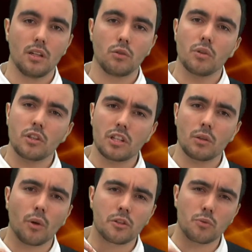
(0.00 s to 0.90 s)
to understand
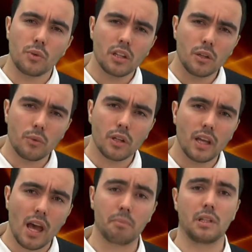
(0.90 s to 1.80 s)
what's really
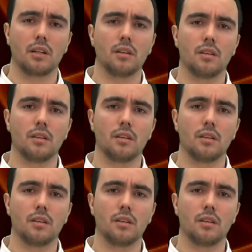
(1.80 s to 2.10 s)
happening.